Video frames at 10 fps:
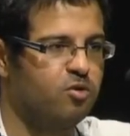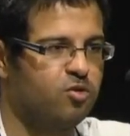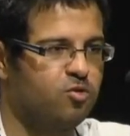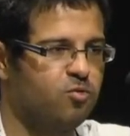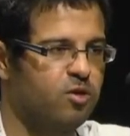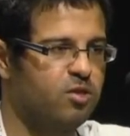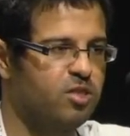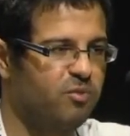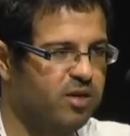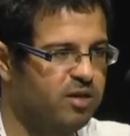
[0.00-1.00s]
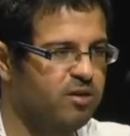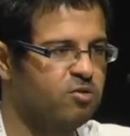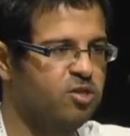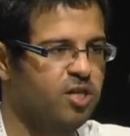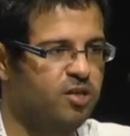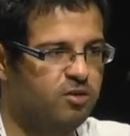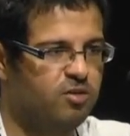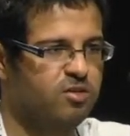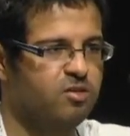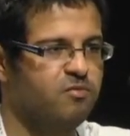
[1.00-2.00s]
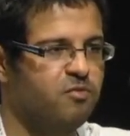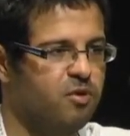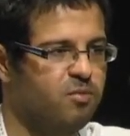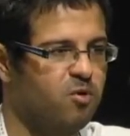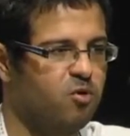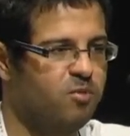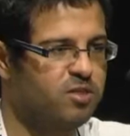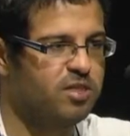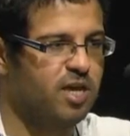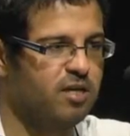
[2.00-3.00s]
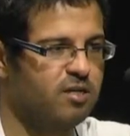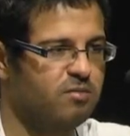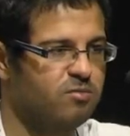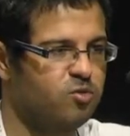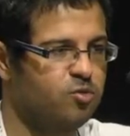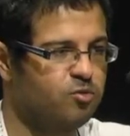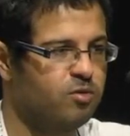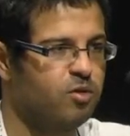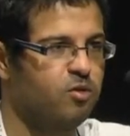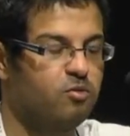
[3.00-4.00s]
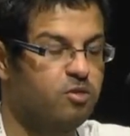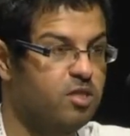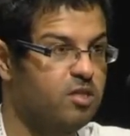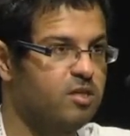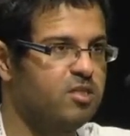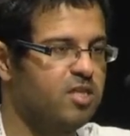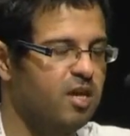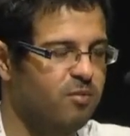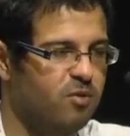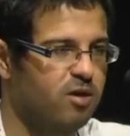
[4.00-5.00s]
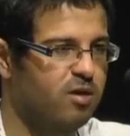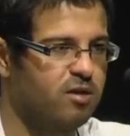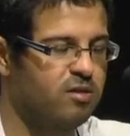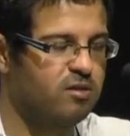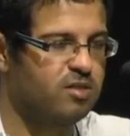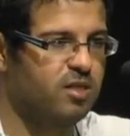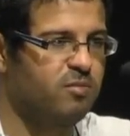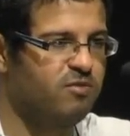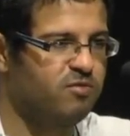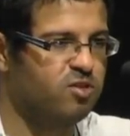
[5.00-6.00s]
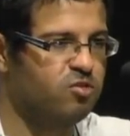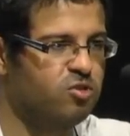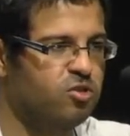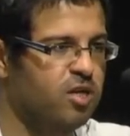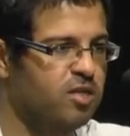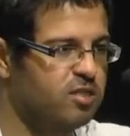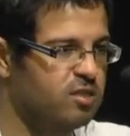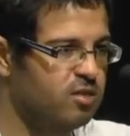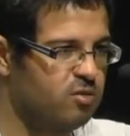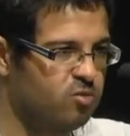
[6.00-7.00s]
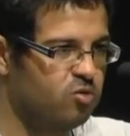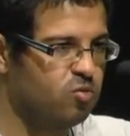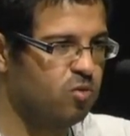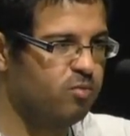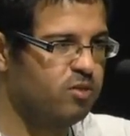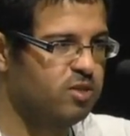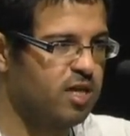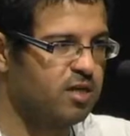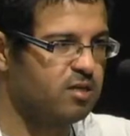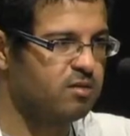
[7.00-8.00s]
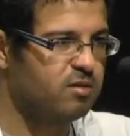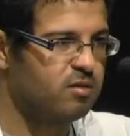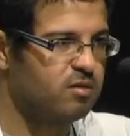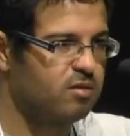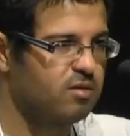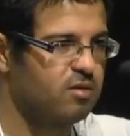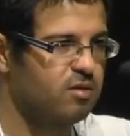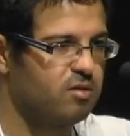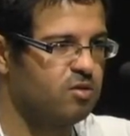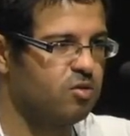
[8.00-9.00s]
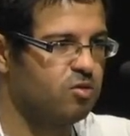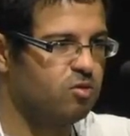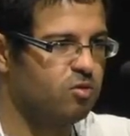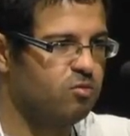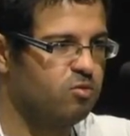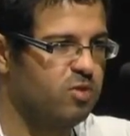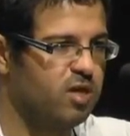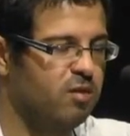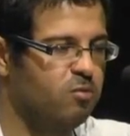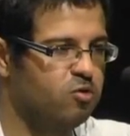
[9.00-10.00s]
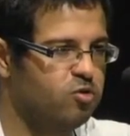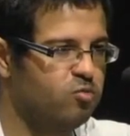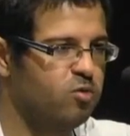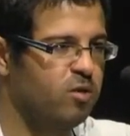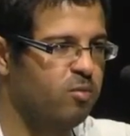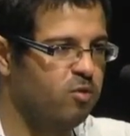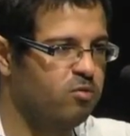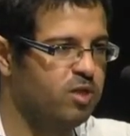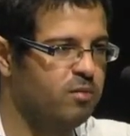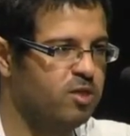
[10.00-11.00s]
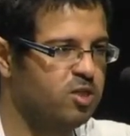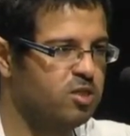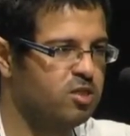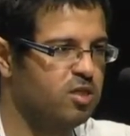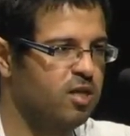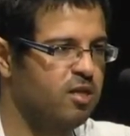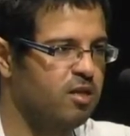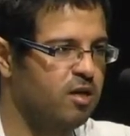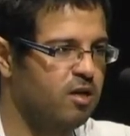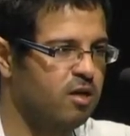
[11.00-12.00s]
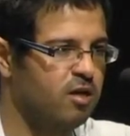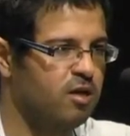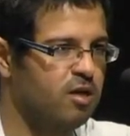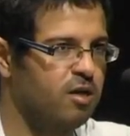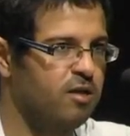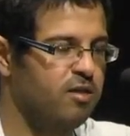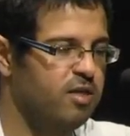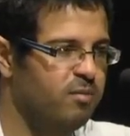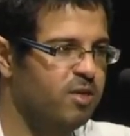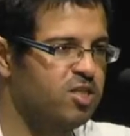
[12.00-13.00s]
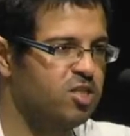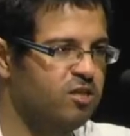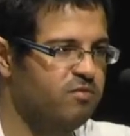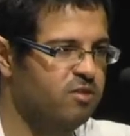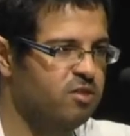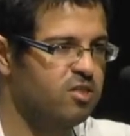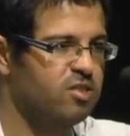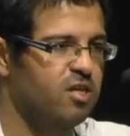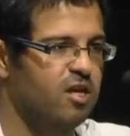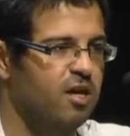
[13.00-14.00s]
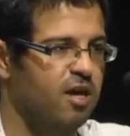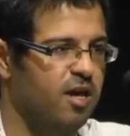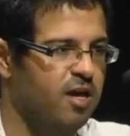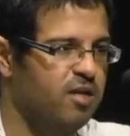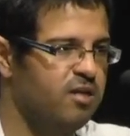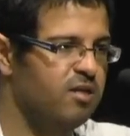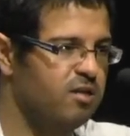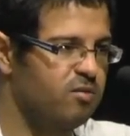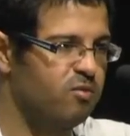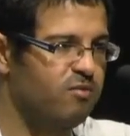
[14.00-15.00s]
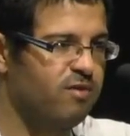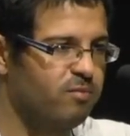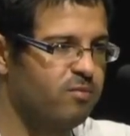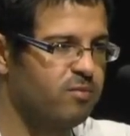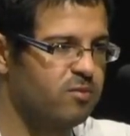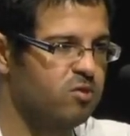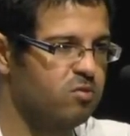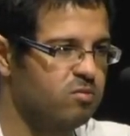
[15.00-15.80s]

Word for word: to run directly containers from OpenStack too, using the same, the same infrastructure as usual OpenStack. So you would be able to upload images in uh, the image service and uh, run them too.